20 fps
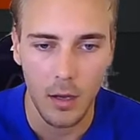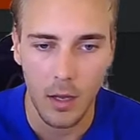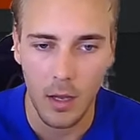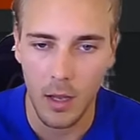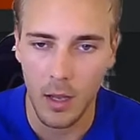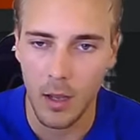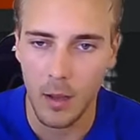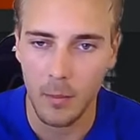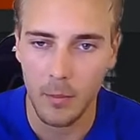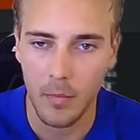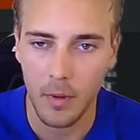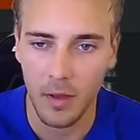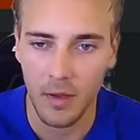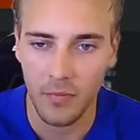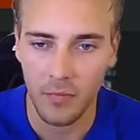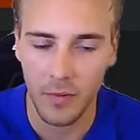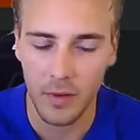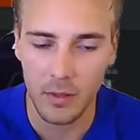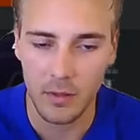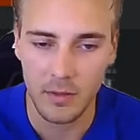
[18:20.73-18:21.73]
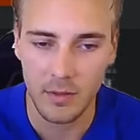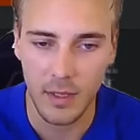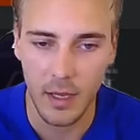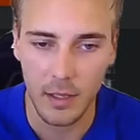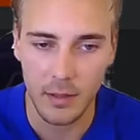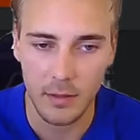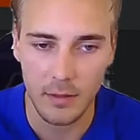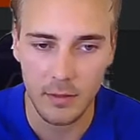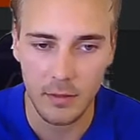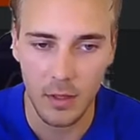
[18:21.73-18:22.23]
I think the
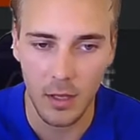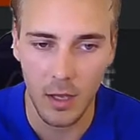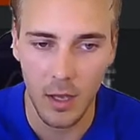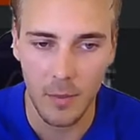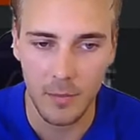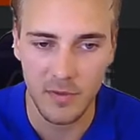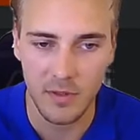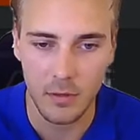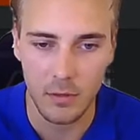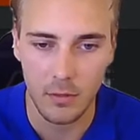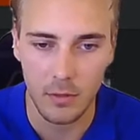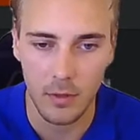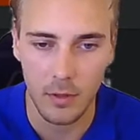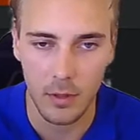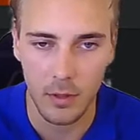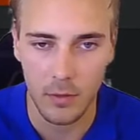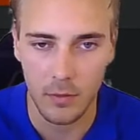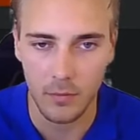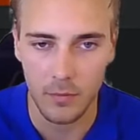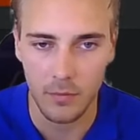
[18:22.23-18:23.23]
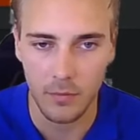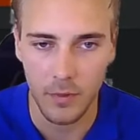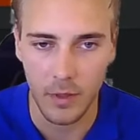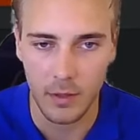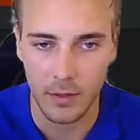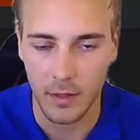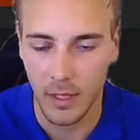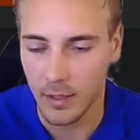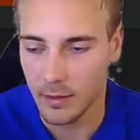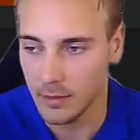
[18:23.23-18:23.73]
site is absolutely
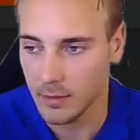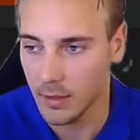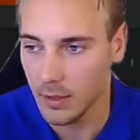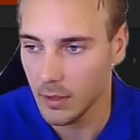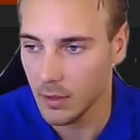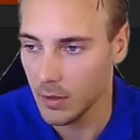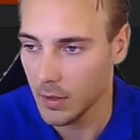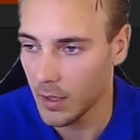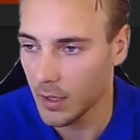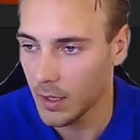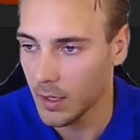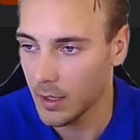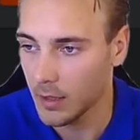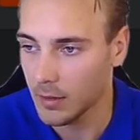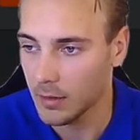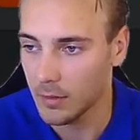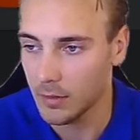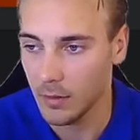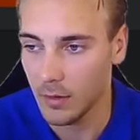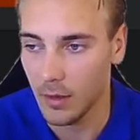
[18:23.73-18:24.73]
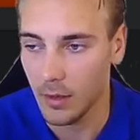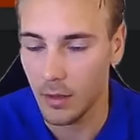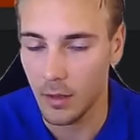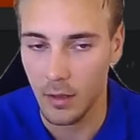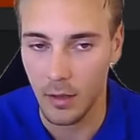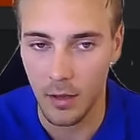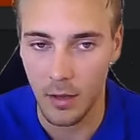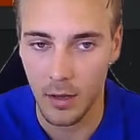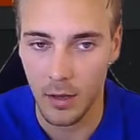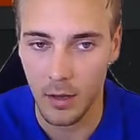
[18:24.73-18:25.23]
fantastic, and
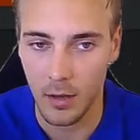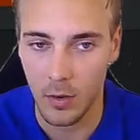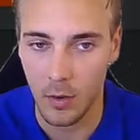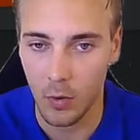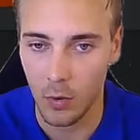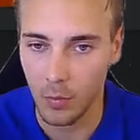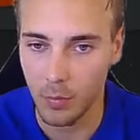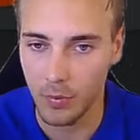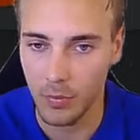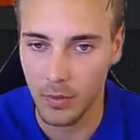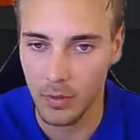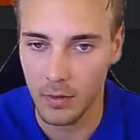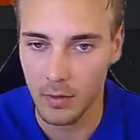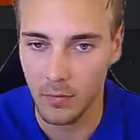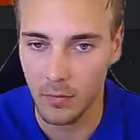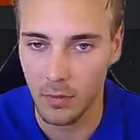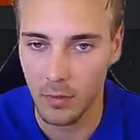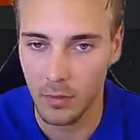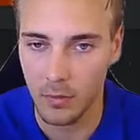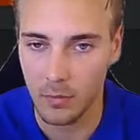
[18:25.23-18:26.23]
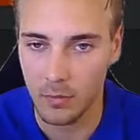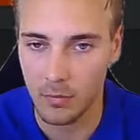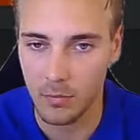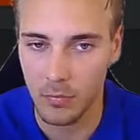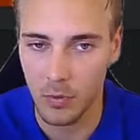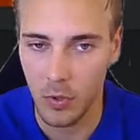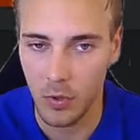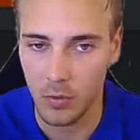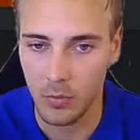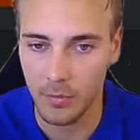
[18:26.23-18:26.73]
I hope it will
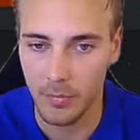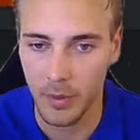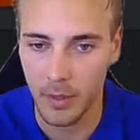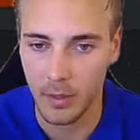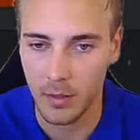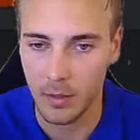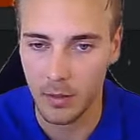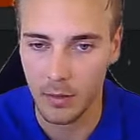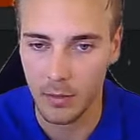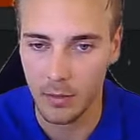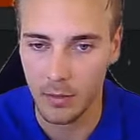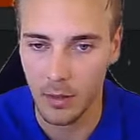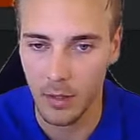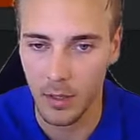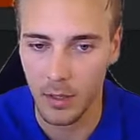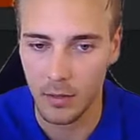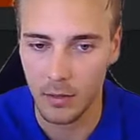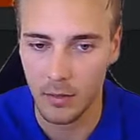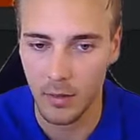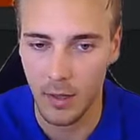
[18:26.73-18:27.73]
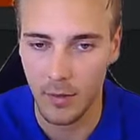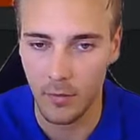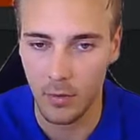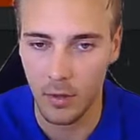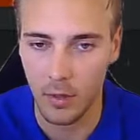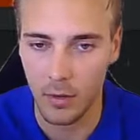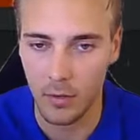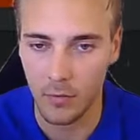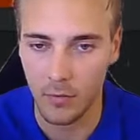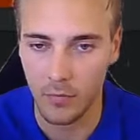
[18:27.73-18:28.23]
go big and have a
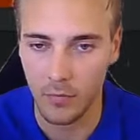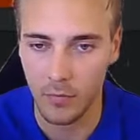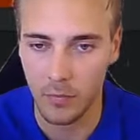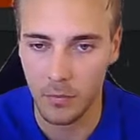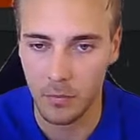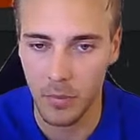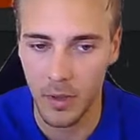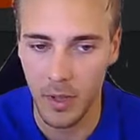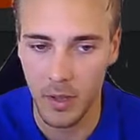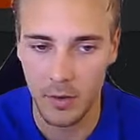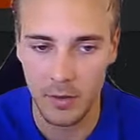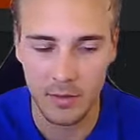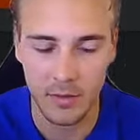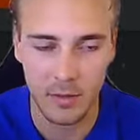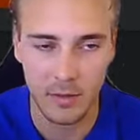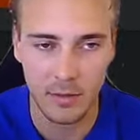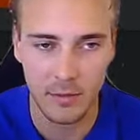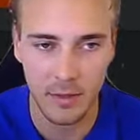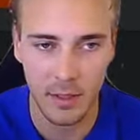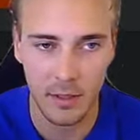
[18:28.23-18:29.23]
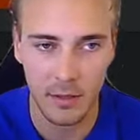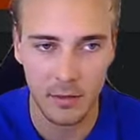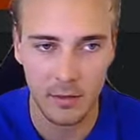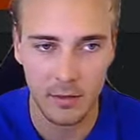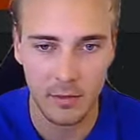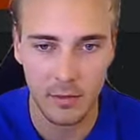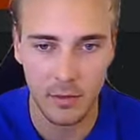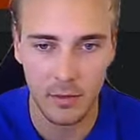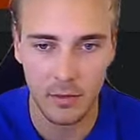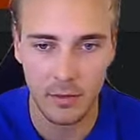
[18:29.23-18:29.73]
lot of buyers and
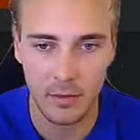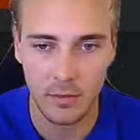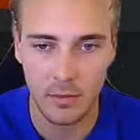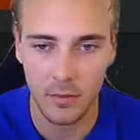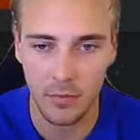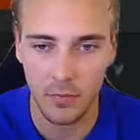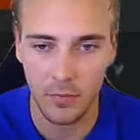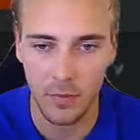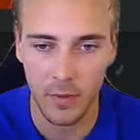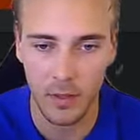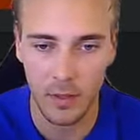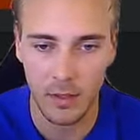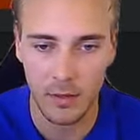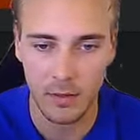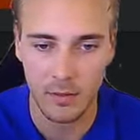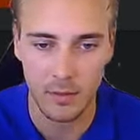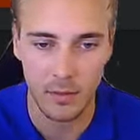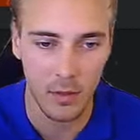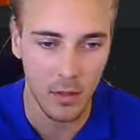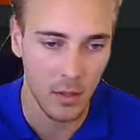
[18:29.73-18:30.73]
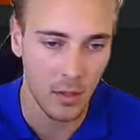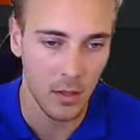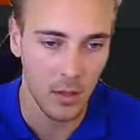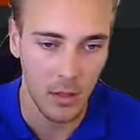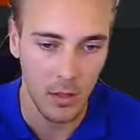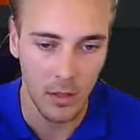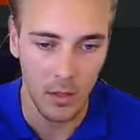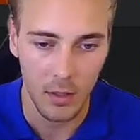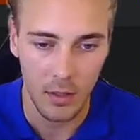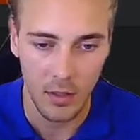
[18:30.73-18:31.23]
sellers, because the fees
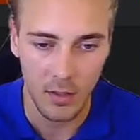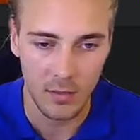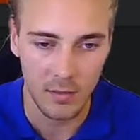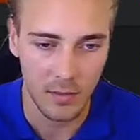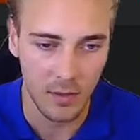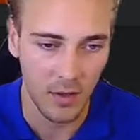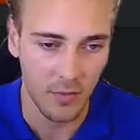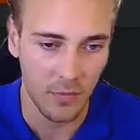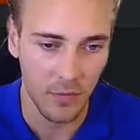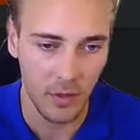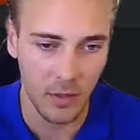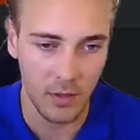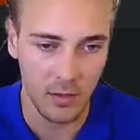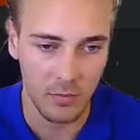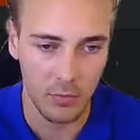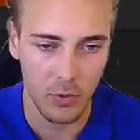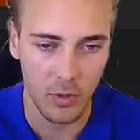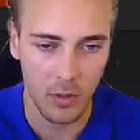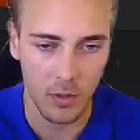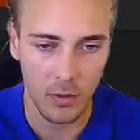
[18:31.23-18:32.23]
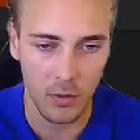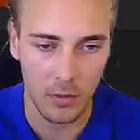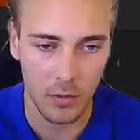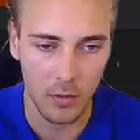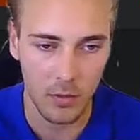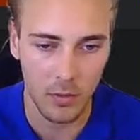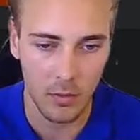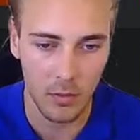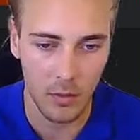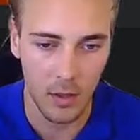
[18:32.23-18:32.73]
I think is pretty
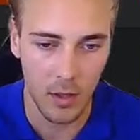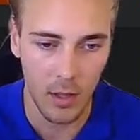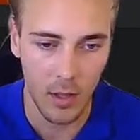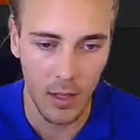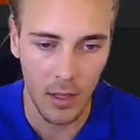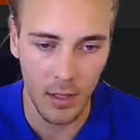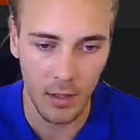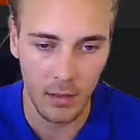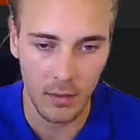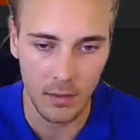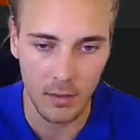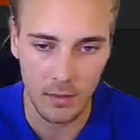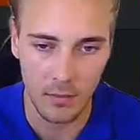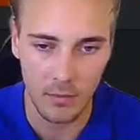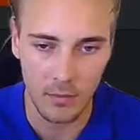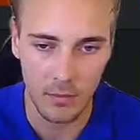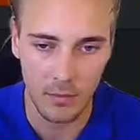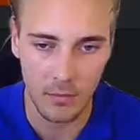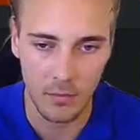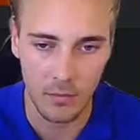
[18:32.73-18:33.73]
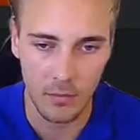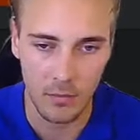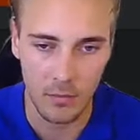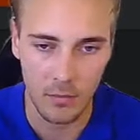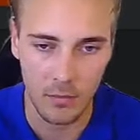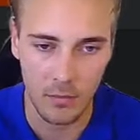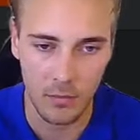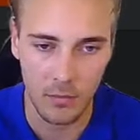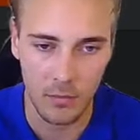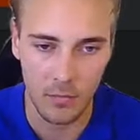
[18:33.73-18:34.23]
good, and
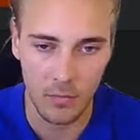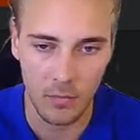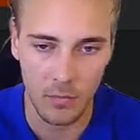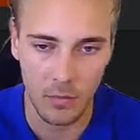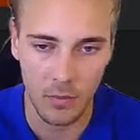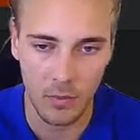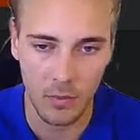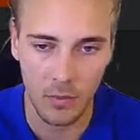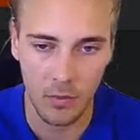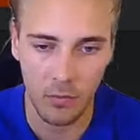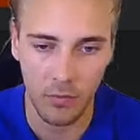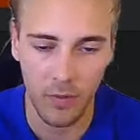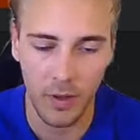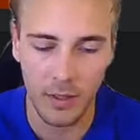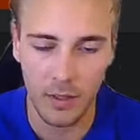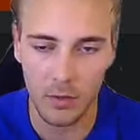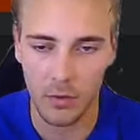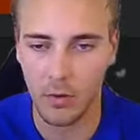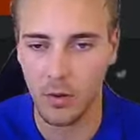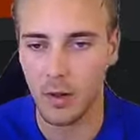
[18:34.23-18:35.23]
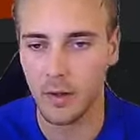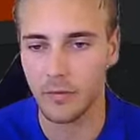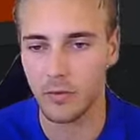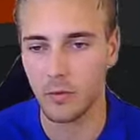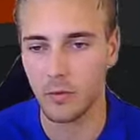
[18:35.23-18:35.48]
the fact that you don't have